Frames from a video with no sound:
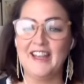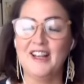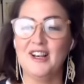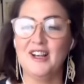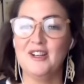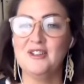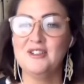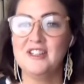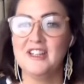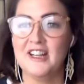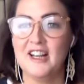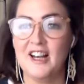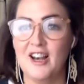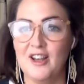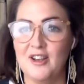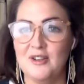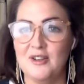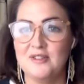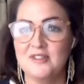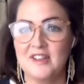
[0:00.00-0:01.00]
including
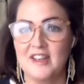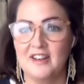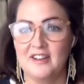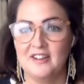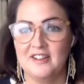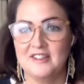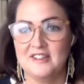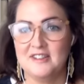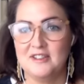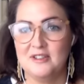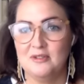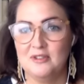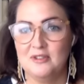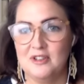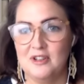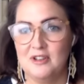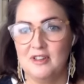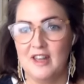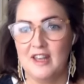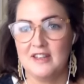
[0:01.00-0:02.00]
clothes, and I still
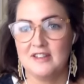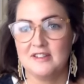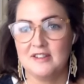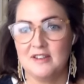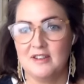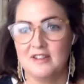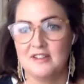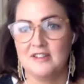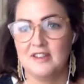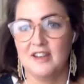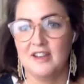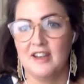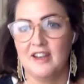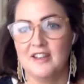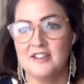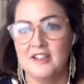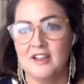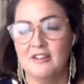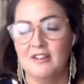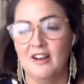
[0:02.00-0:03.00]
do that. So it's like
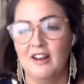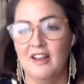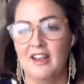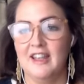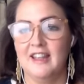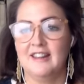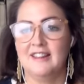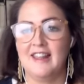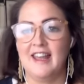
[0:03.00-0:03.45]
I don't like